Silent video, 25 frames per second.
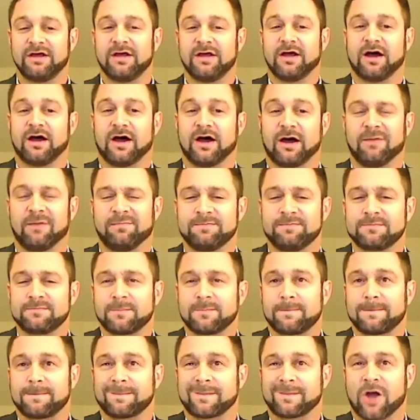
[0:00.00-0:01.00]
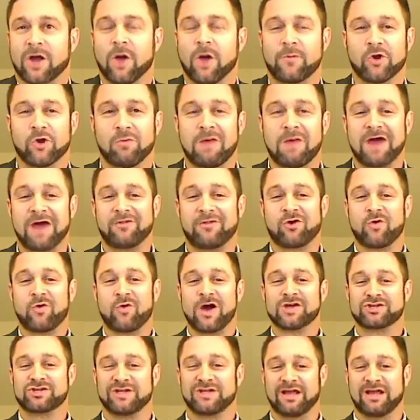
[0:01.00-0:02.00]
I hope you don't mind the
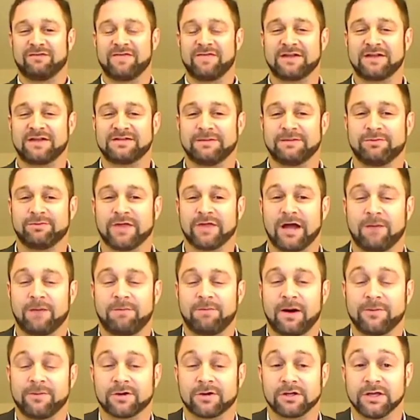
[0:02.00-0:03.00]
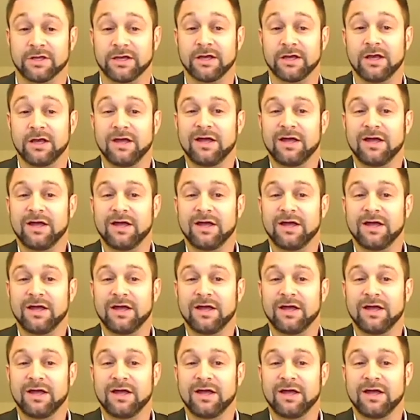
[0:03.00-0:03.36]
question, given that it did play out publicly.